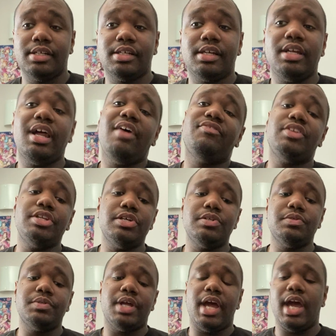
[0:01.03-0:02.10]
Good
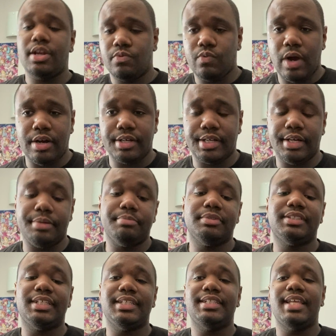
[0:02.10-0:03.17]
afternoon and welcome.
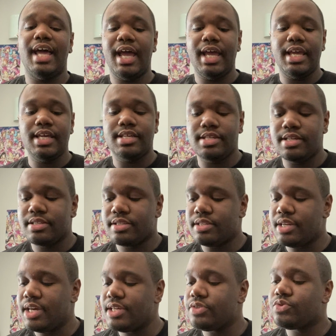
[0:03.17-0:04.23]
Today's
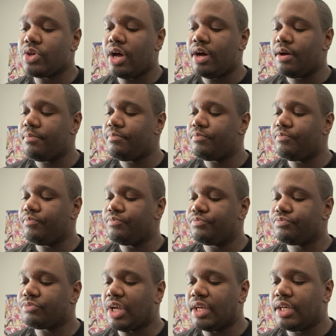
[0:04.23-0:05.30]

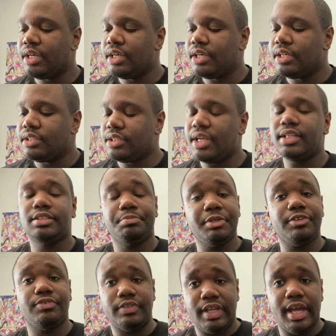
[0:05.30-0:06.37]
a
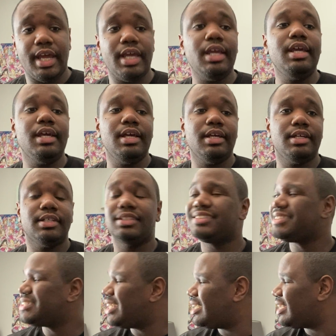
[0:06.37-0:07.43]
beautiful day. It's
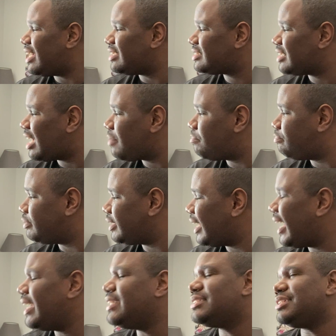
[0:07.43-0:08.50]
sunny outside,
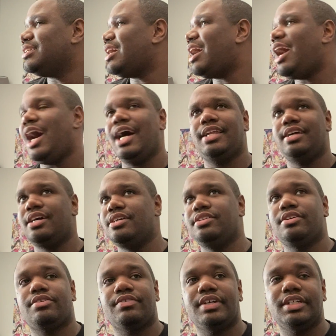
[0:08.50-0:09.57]
blazing hot, 90
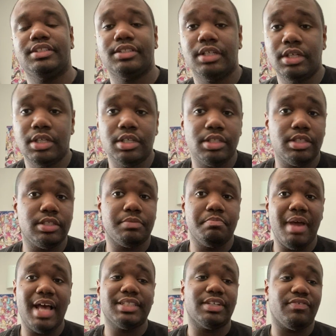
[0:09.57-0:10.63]
degrees. This
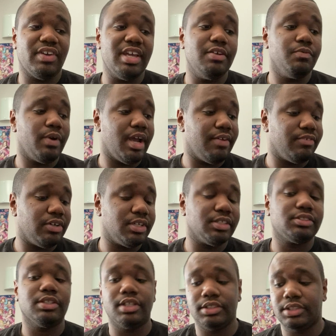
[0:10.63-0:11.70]
massive heat wave on
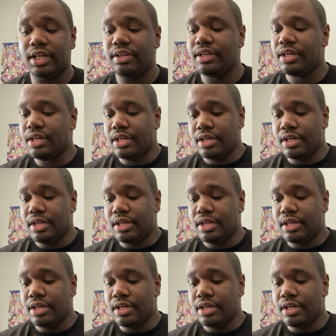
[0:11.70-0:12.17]
us. Let's get